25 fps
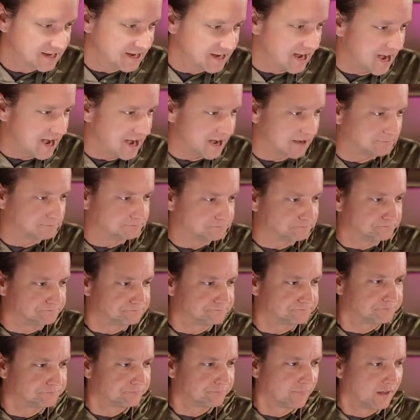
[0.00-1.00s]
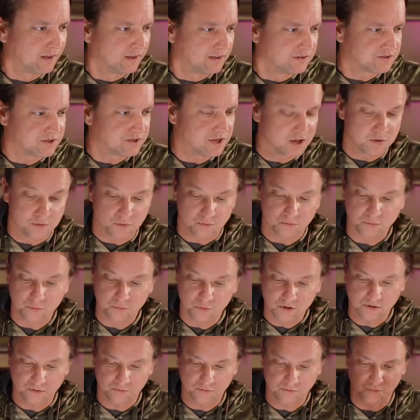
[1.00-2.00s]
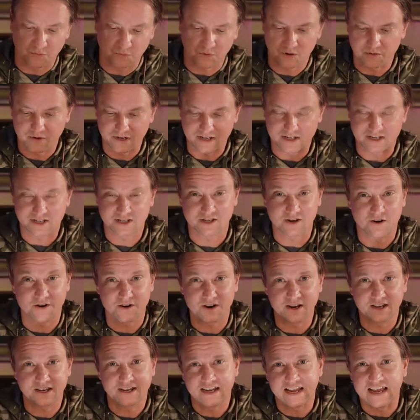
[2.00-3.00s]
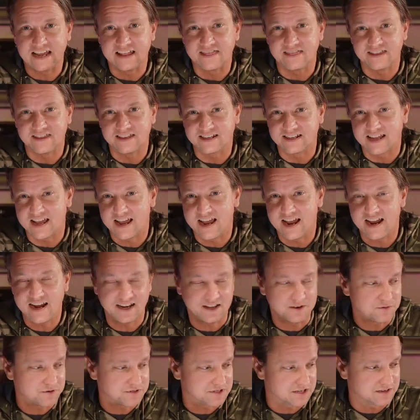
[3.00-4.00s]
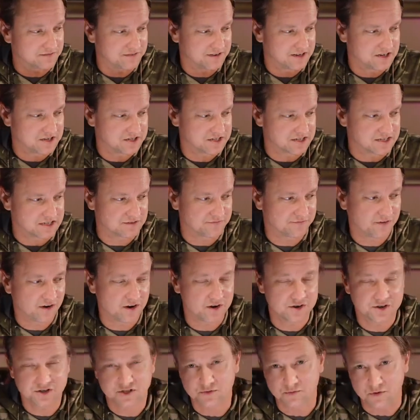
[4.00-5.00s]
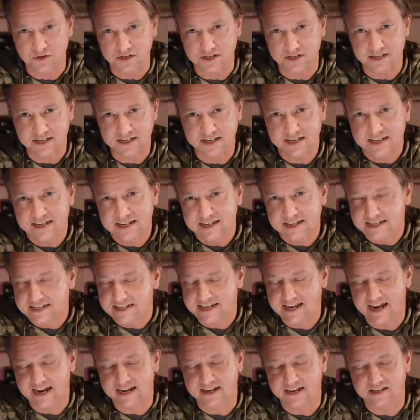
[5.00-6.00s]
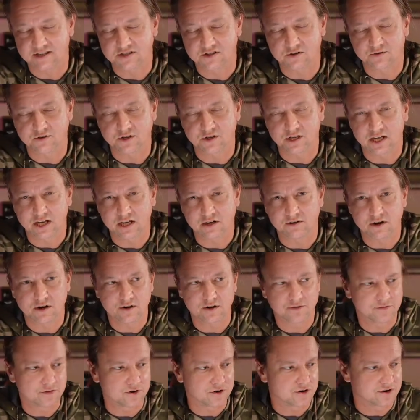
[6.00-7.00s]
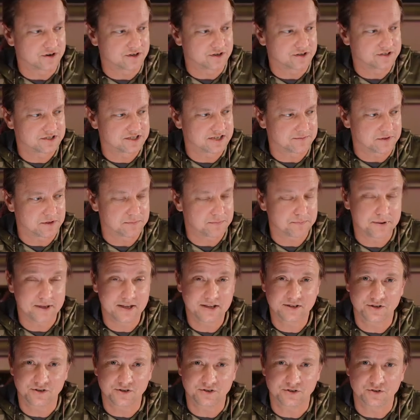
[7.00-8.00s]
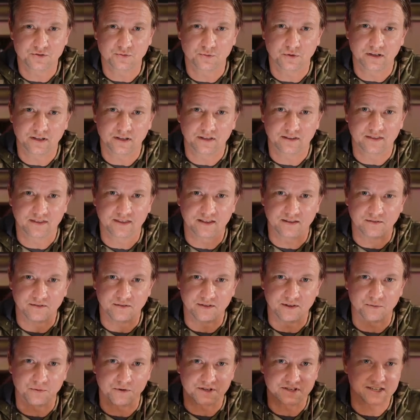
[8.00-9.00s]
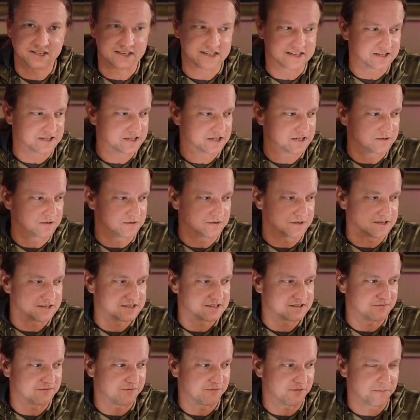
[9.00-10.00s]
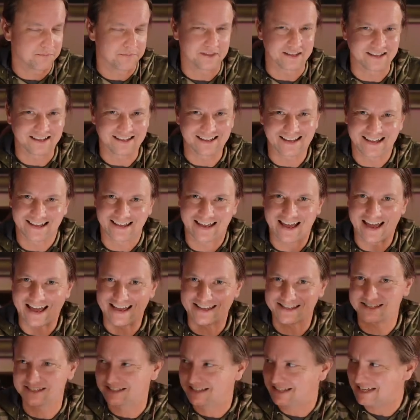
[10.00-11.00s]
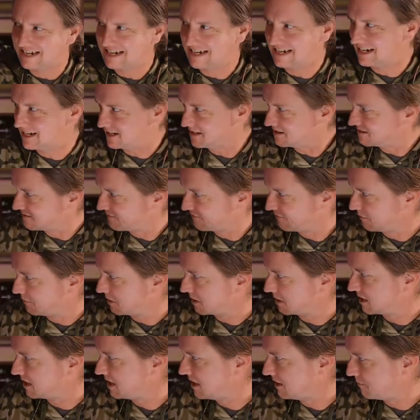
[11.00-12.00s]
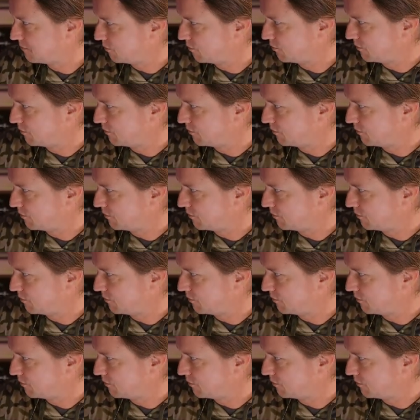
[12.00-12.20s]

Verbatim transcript: Um, so we're we're gonna get started, and then Katie, once I finish this first one, Katie is going to go over some of the pictures we that, that were sent to us from the gasolina from a couple